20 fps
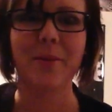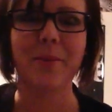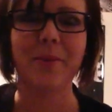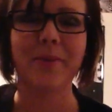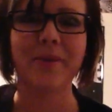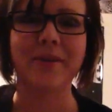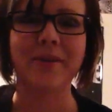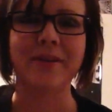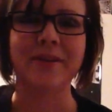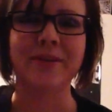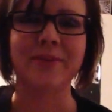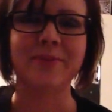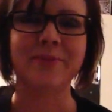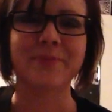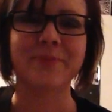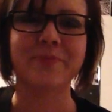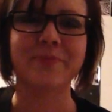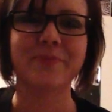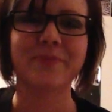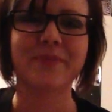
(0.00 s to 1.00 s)
But
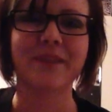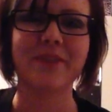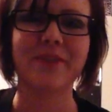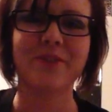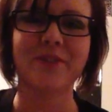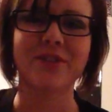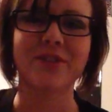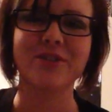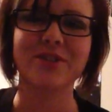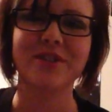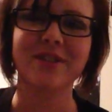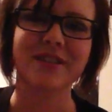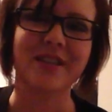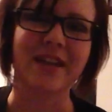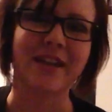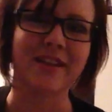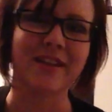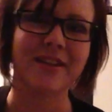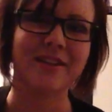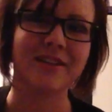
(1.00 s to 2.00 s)
they finish the
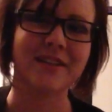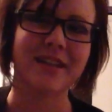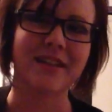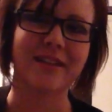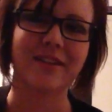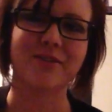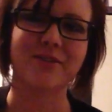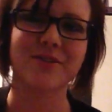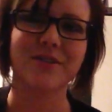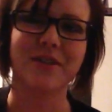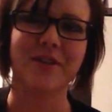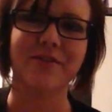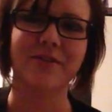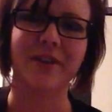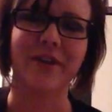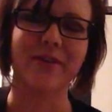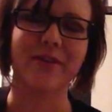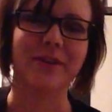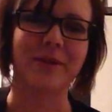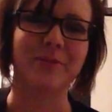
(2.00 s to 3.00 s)
set, they take their stuff
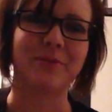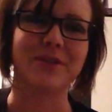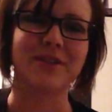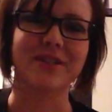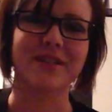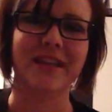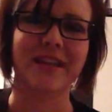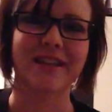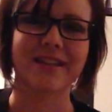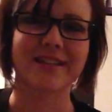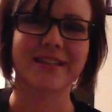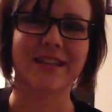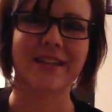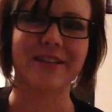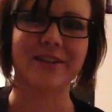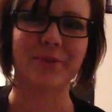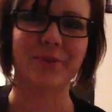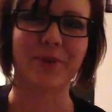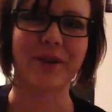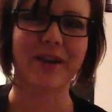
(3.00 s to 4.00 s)
out, and I'm just like sitting
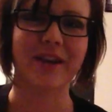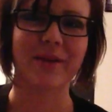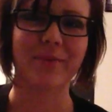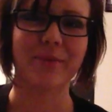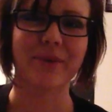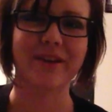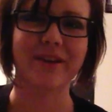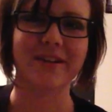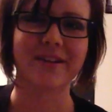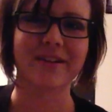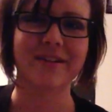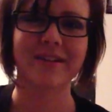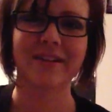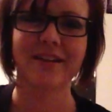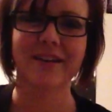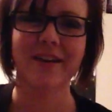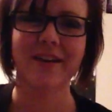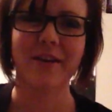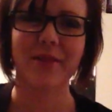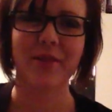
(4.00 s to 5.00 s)
there waiting. I'm like,
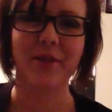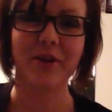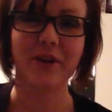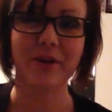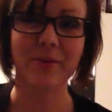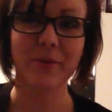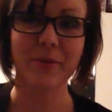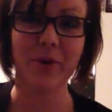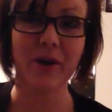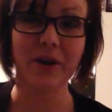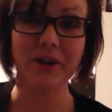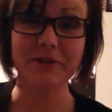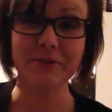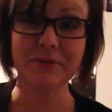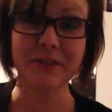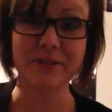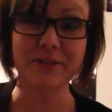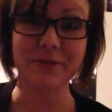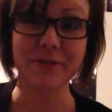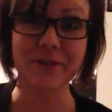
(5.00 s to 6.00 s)
they're gonna be walking
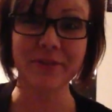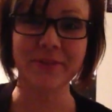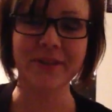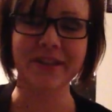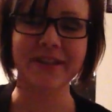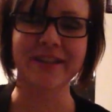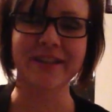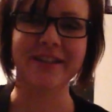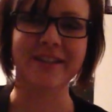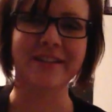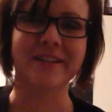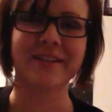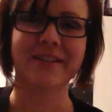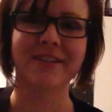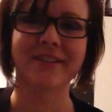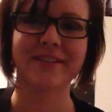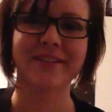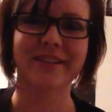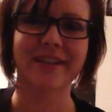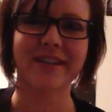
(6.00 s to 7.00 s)
right in front of me, and
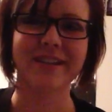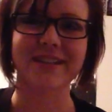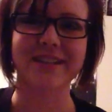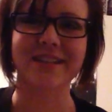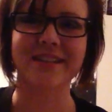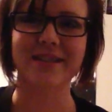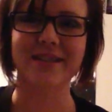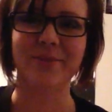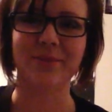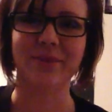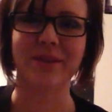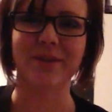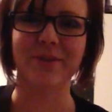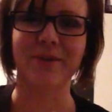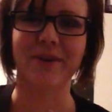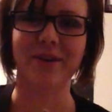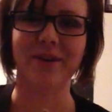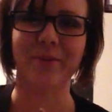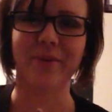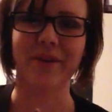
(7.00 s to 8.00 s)
I see somebody
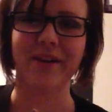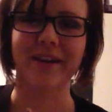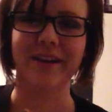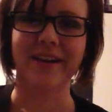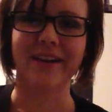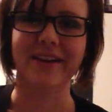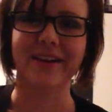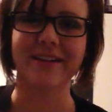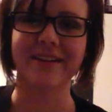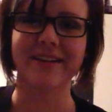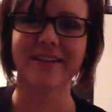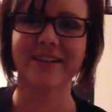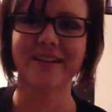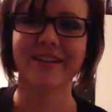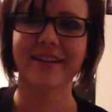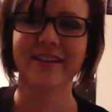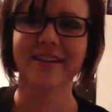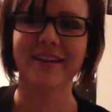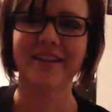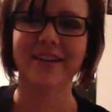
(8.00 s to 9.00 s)
walk by,
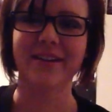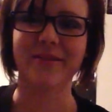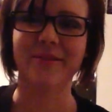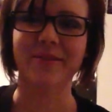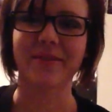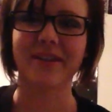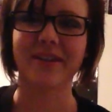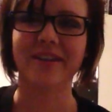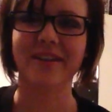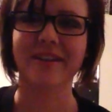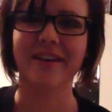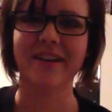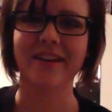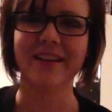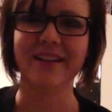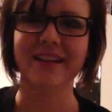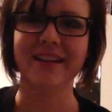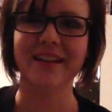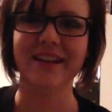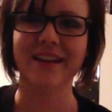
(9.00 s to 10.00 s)
and I'm like,
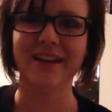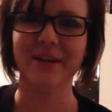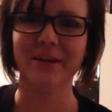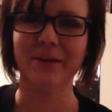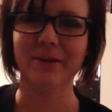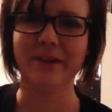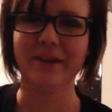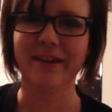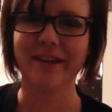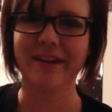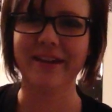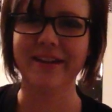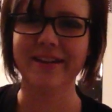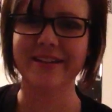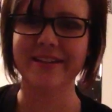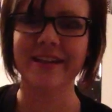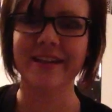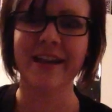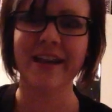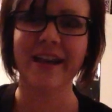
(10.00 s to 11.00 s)
I think I know who that
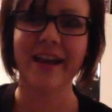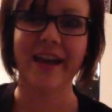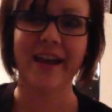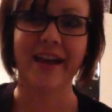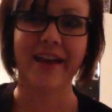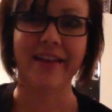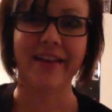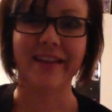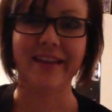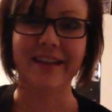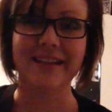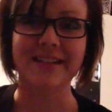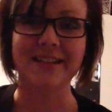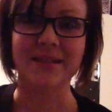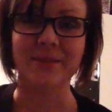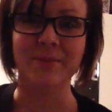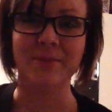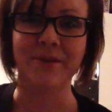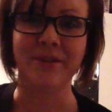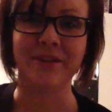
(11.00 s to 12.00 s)
is. And then I
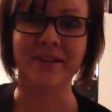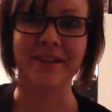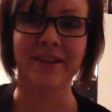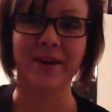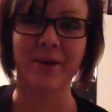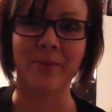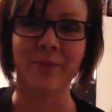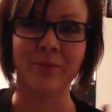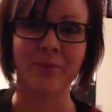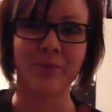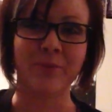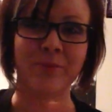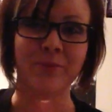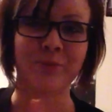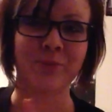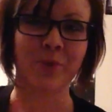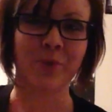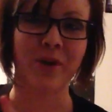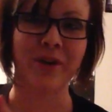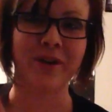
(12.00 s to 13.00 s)
see Billy come
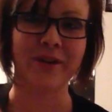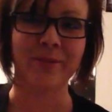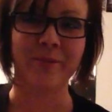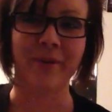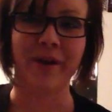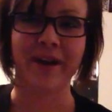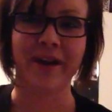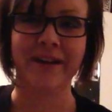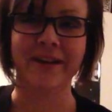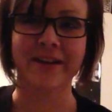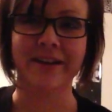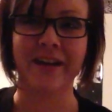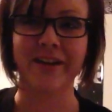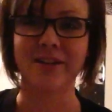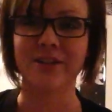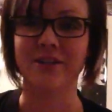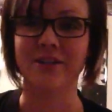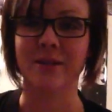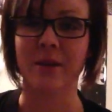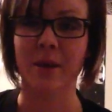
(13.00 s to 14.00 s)
walking by, and I
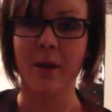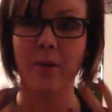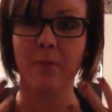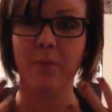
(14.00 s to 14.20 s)
just